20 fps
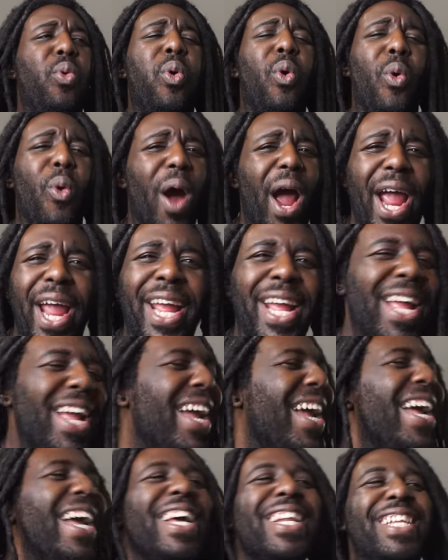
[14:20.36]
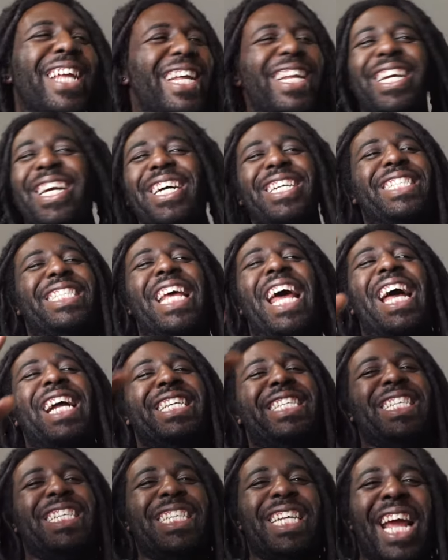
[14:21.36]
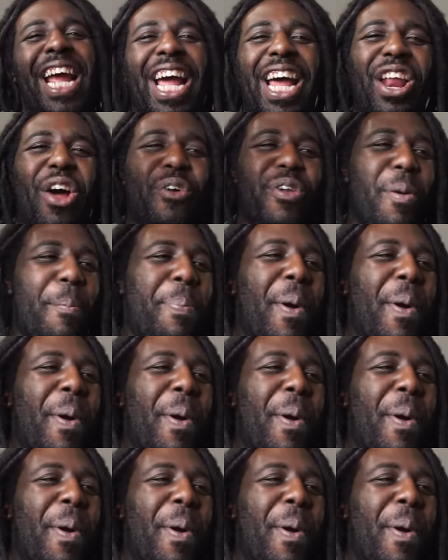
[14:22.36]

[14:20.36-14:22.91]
Wait, did he attach his head on a